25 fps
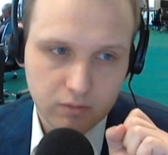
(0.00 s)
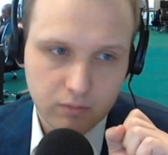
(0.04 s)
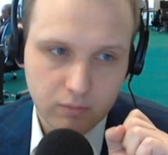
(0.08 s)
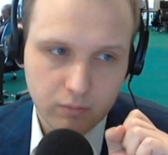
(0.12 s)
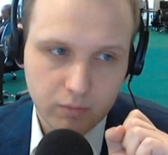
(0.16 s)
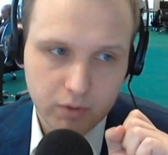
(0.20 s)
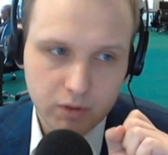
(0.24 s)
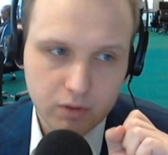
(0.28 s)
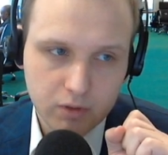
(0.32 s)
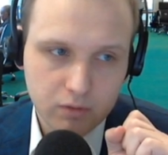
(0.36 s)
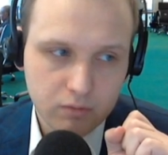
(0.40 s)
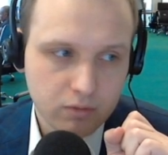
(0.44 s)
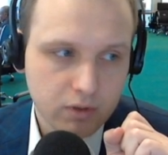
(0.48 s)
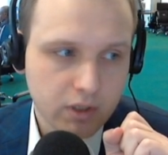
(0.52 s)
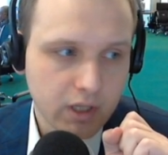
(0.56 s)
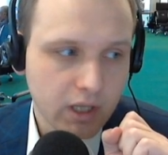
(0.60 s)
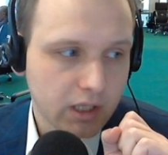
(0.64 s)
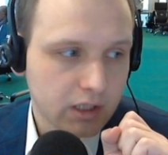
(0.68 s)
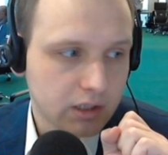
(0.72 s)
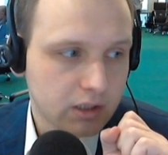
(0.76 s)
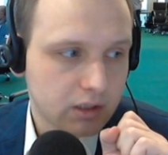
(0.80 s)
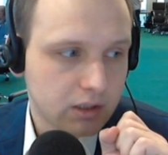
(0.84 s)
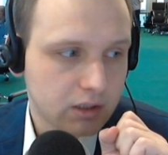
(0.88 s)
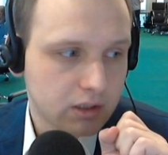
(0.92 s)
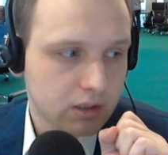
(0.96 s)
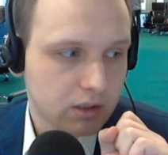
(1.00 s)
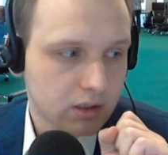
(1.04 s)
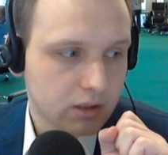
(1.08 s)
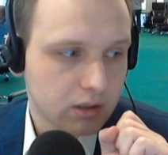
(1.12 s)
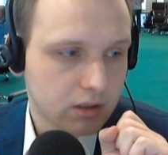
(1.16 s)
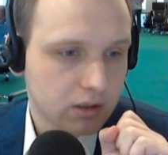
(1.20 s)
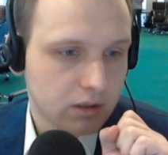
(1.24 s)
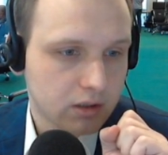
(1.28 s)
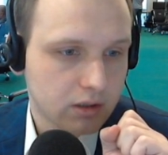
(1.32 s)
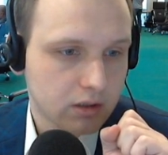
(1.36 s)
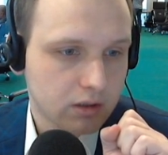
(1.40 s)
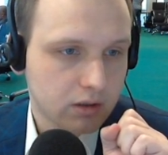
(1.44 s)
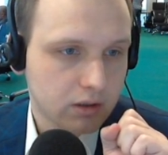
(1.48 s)
when you get,
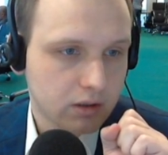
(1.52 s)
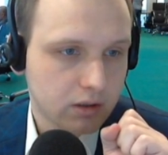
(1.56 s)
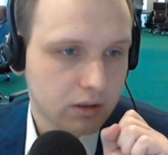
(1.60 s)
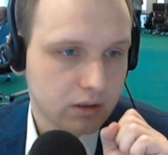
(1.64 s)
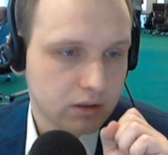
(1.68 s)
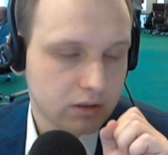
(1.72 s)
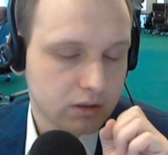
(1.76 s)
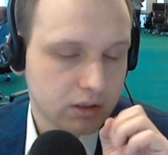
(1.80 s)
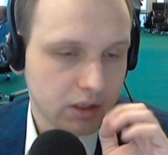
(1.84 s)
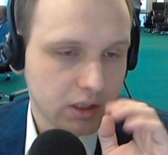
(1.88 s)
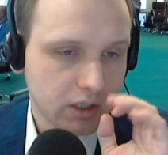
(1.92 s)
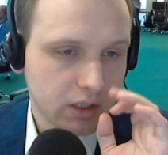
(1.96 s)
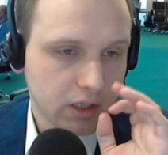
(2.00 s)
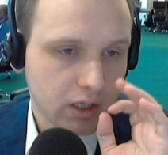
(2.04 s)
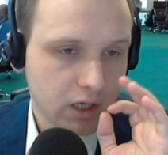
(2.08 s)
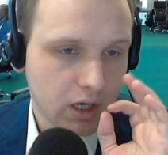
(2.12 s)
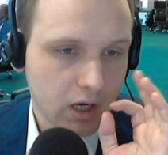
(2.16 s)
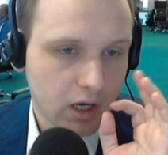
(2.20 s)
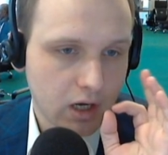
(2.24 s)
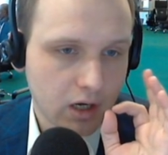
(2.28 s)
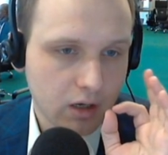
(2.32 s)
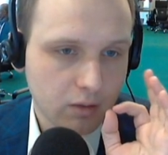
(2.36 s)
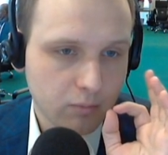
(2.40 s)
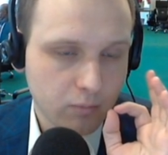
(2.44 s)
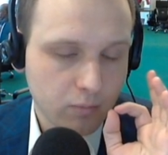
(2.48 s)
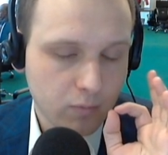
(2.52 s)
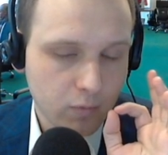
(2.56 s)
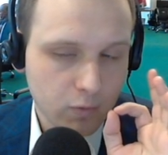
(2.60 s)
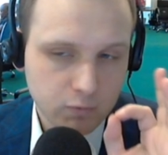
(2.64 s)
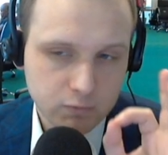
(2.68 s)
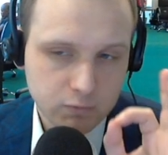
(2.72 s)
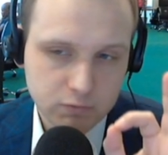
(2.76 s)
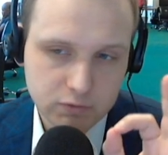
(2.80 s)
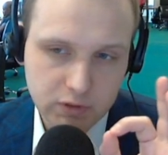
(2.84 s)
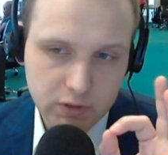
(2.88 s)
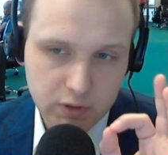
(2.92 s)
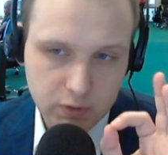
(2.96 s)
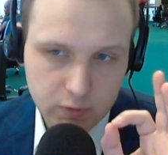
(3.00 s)
they are
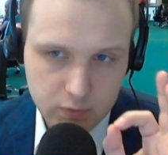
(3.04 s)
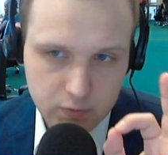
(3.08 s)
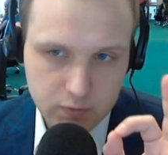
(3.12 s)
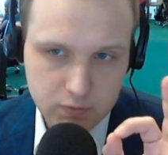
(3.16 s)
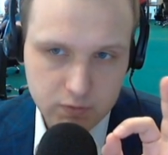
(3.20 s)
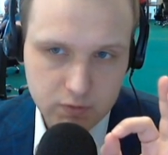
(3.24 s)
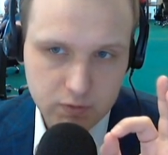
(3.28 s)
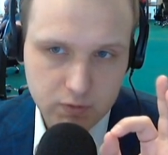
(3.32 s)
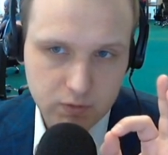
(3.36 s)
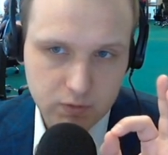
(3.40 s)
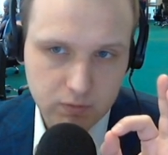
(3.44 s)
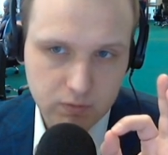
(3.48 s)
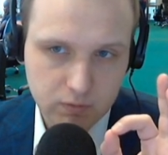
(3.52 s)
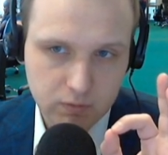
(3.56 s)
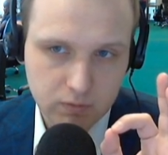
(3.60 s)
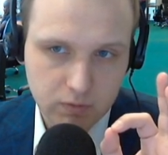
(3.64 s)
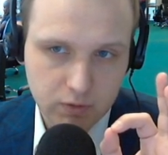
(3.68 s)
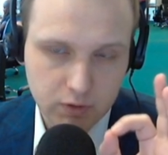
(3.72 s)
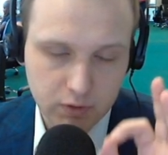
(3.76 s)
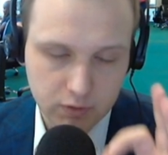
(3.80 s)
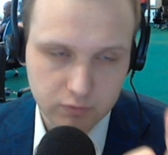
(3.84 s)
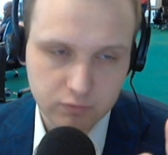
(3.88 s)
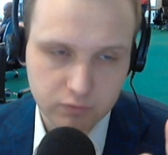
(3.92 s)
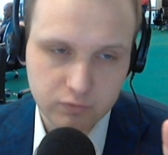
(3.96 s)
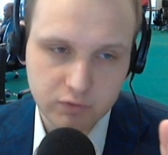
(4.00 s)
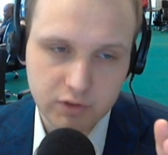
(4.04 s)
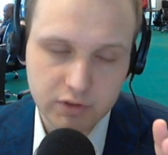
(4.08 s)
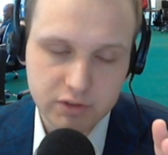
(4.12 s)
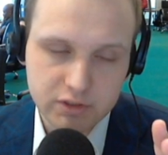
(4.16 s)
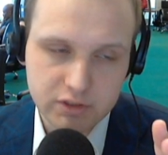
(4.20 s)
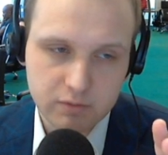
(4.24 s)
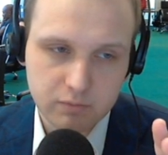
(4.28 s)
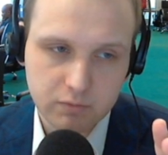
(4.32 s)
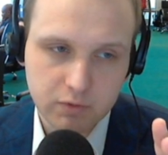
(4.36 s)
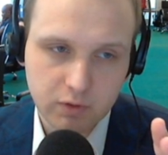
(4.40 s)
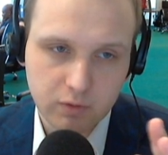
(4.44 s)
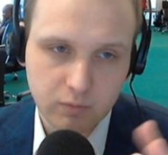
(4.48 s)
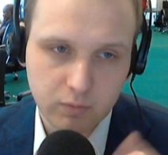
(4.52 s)
mostly used to illustrate
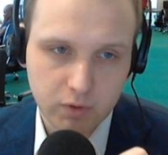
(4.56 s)
something.